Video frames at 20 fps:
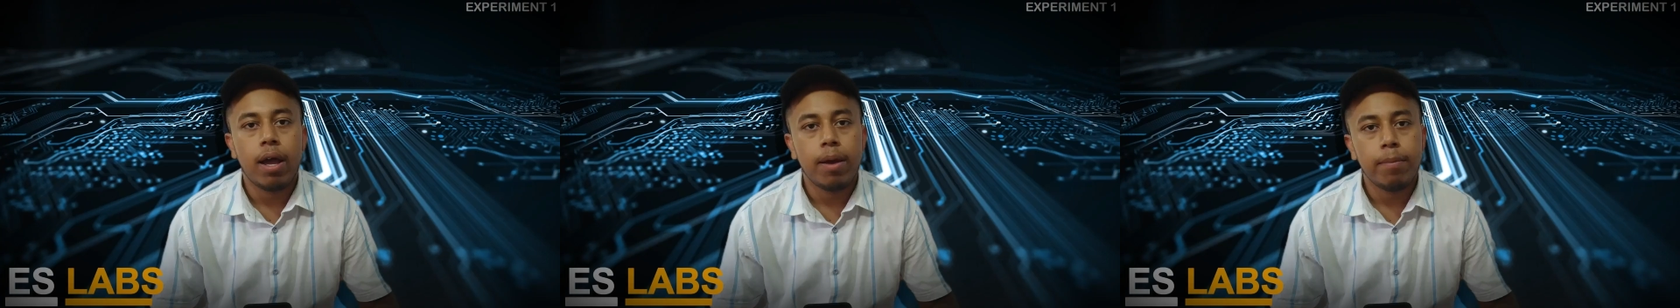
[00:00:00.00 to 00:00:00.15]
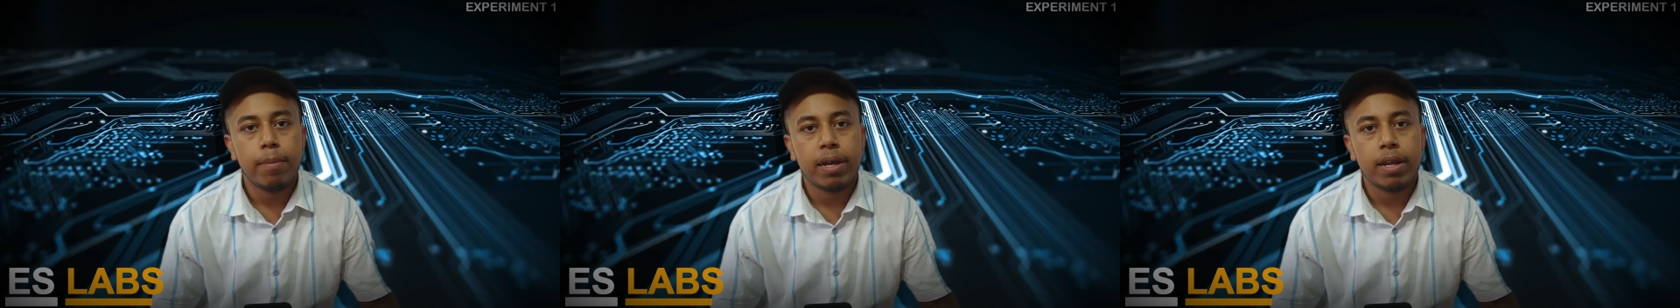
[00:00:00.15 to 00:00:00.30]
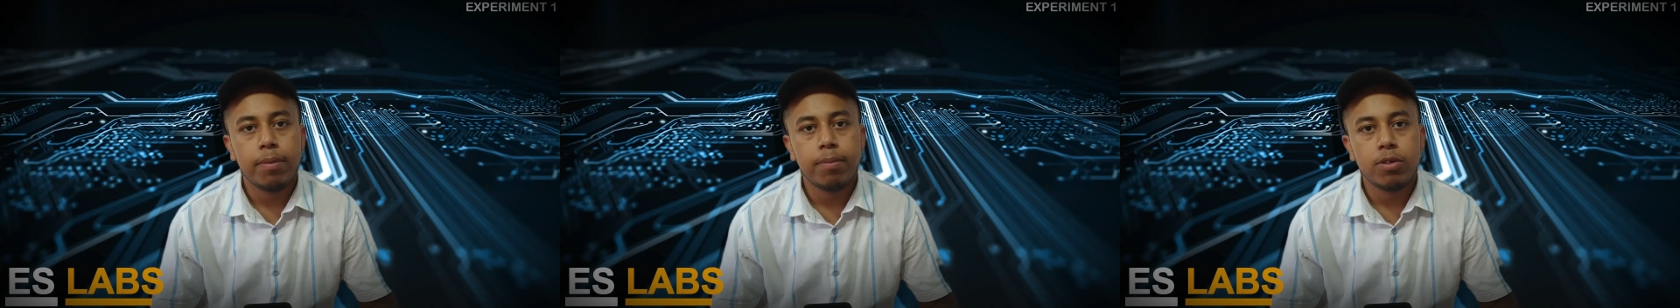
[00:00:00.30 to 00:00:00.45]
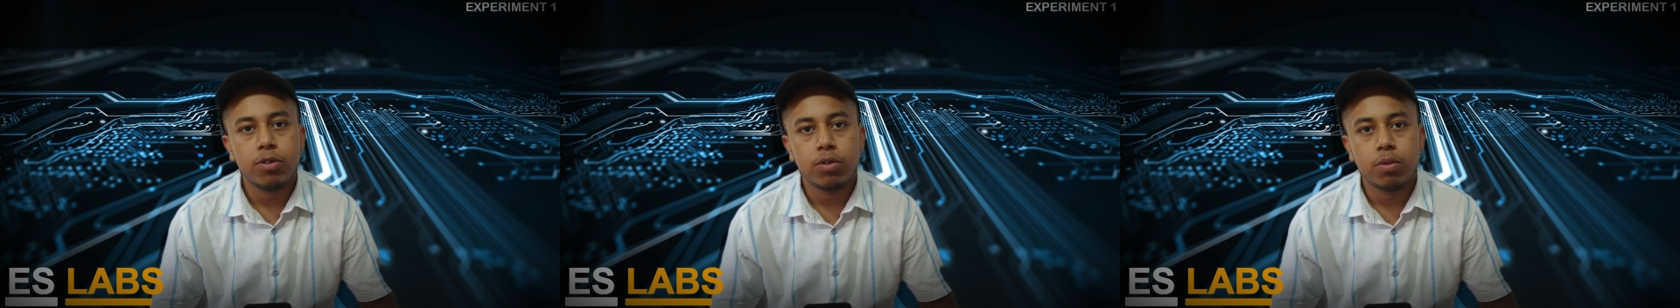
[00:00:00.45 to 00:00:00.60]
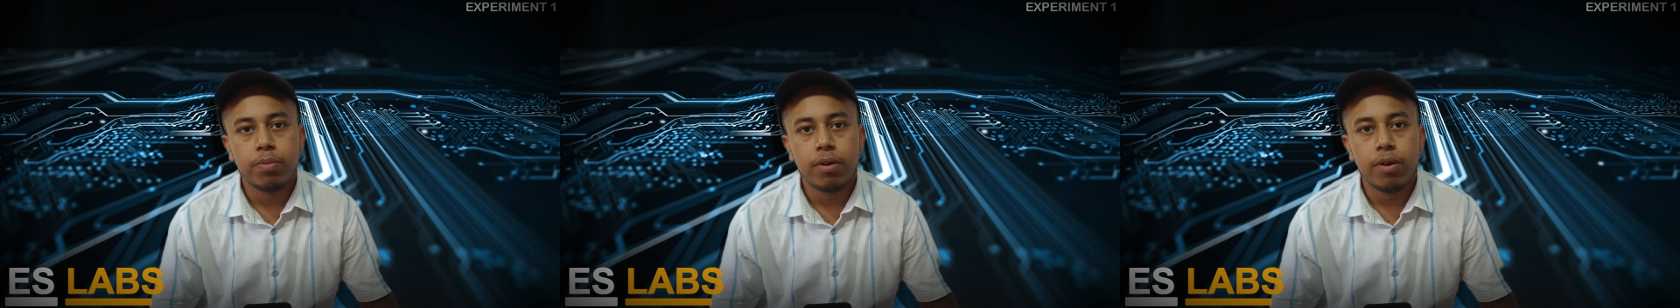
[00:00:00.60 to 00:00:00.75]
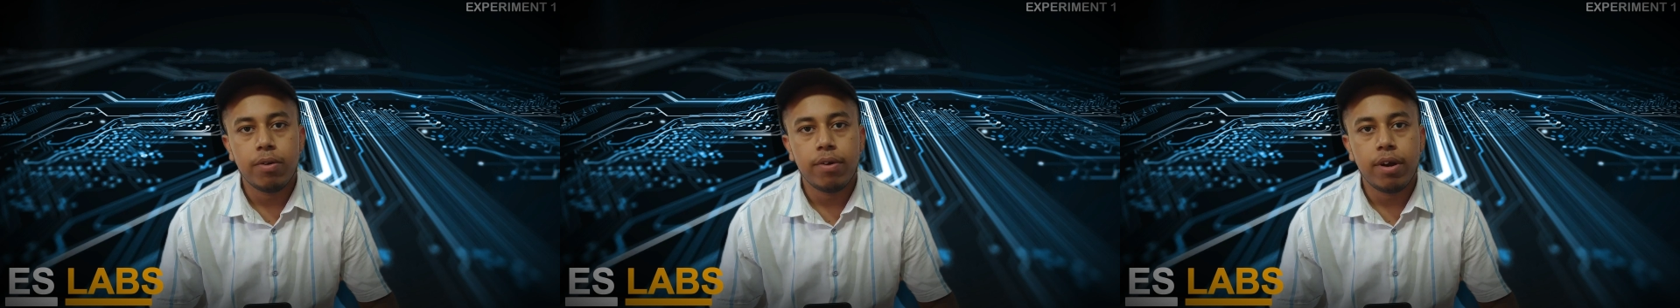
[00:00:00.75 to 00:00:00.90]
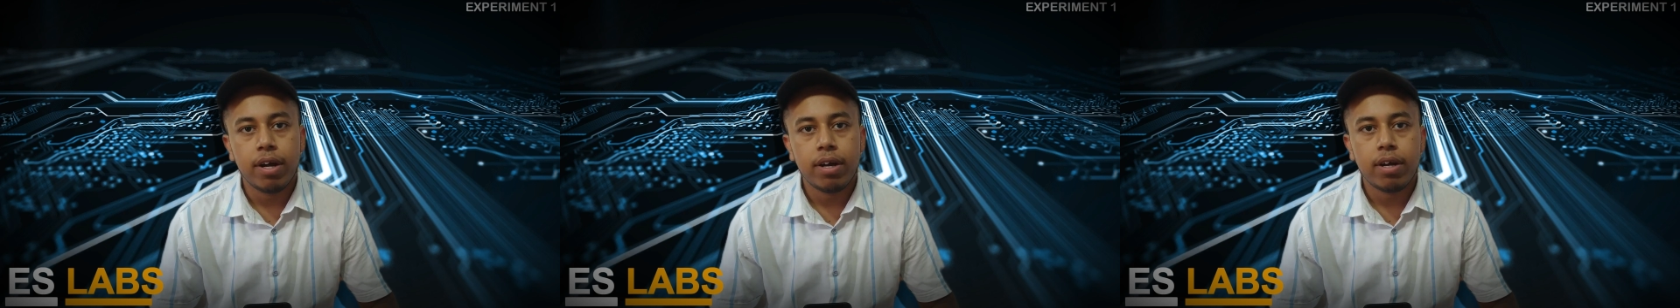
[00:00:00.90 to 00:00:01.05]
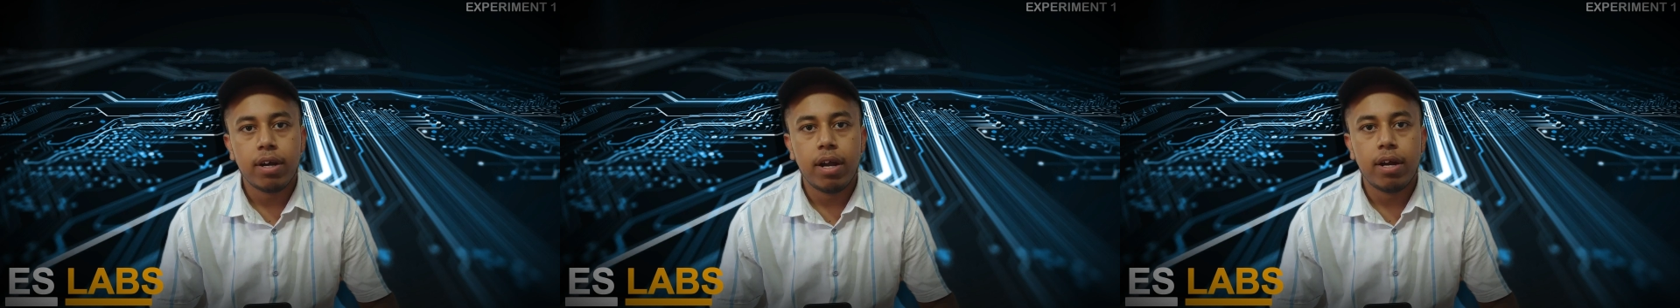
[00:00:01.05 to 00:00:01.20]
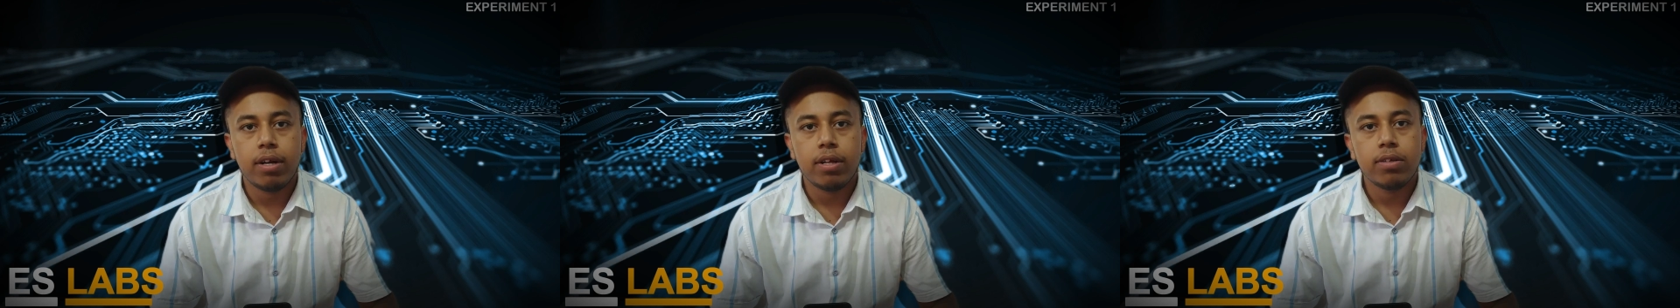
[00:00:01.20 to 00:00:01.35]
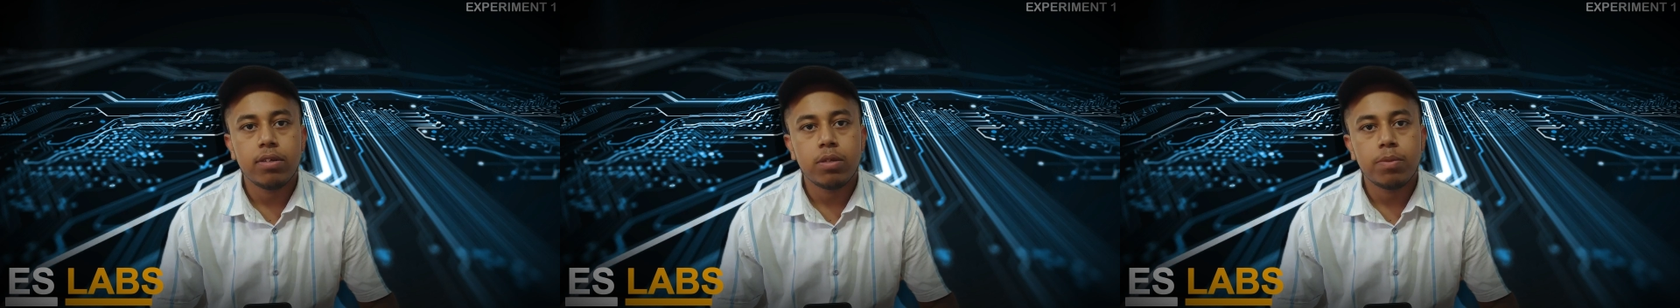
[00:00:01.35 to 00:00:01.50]
Hi, my name is Utpalam Rag
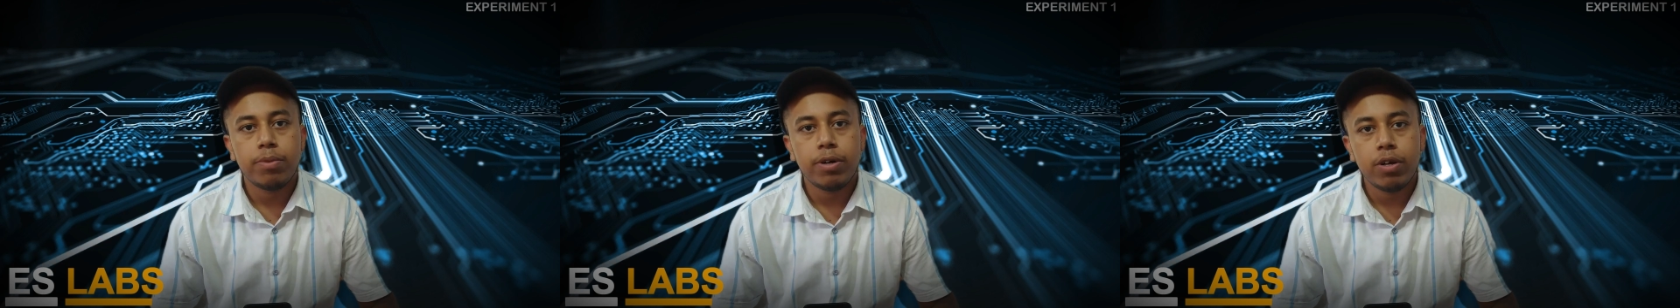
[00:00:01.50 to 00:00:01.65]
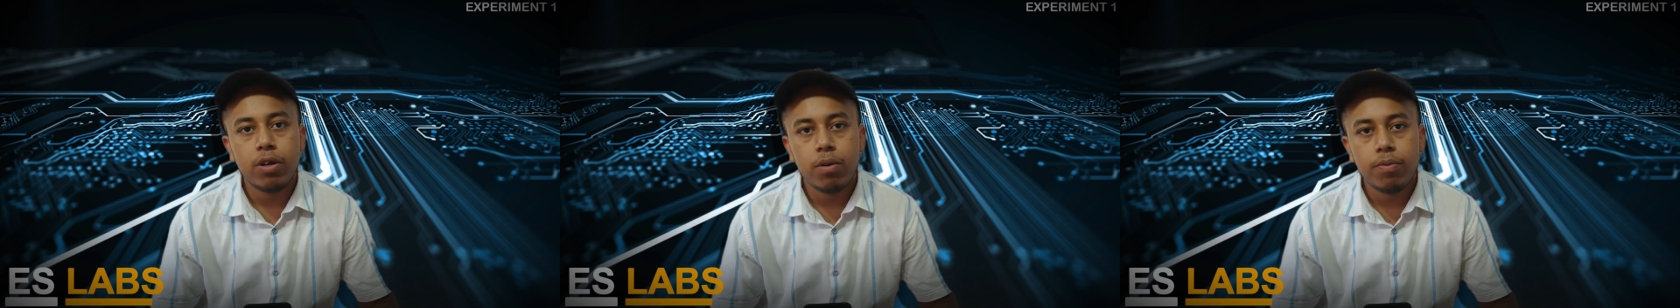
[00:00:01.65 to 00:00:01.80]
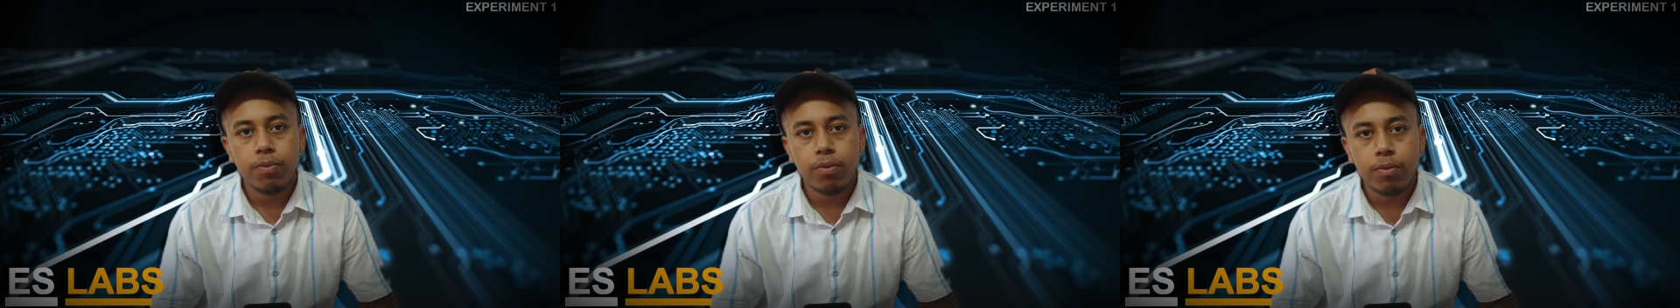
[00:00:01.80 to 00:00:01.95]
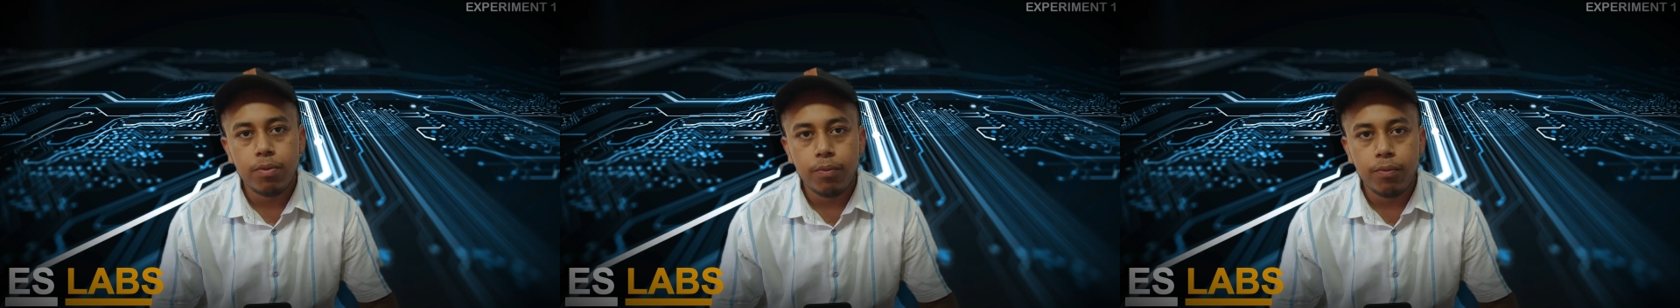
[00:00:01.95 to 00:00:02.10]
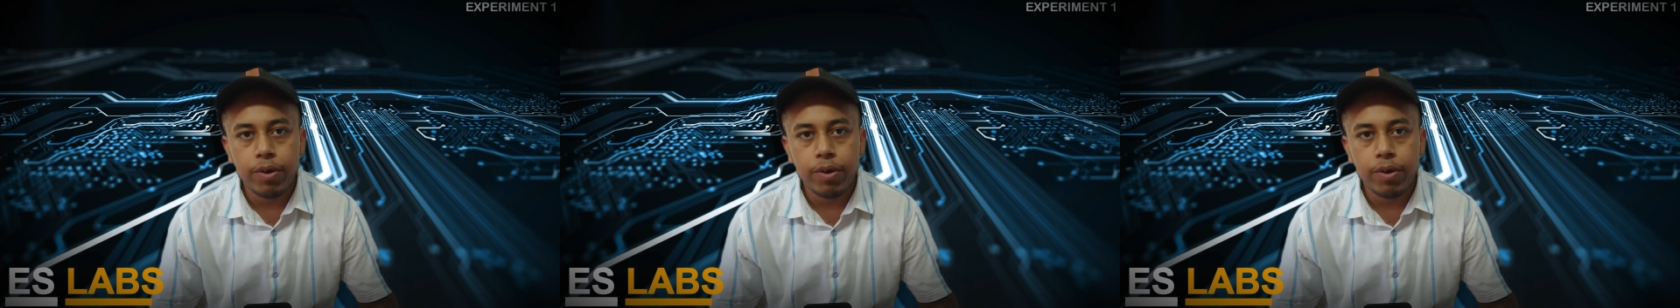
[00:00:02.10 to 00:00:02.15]
and this is video of